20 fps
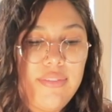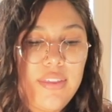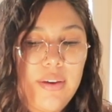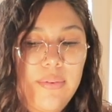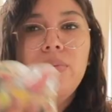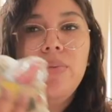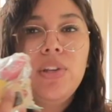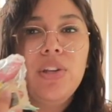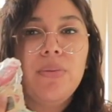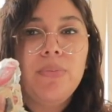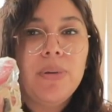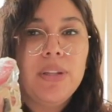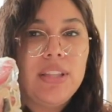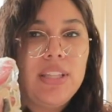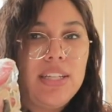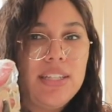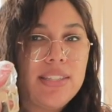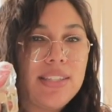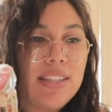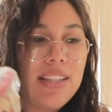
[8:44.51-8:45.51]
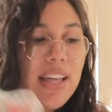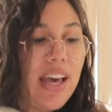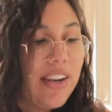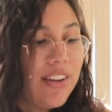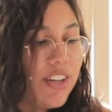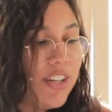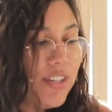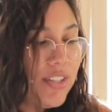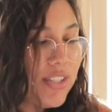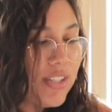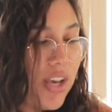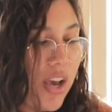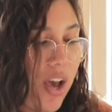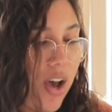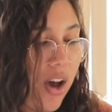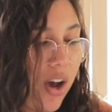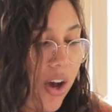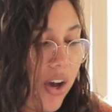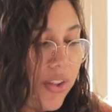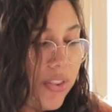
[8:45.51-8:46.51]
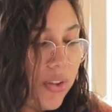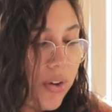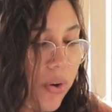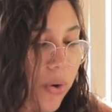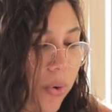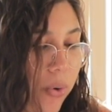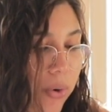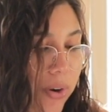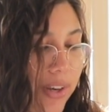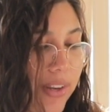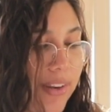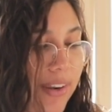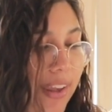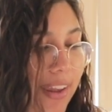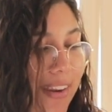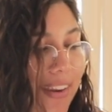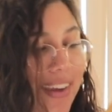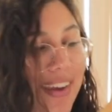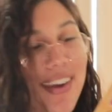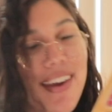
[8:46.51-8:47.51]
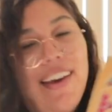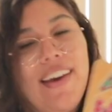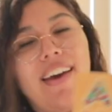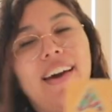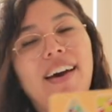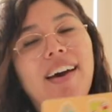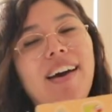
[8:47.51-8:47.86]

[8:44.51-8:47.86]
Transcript: that when you put these letters on the coordinating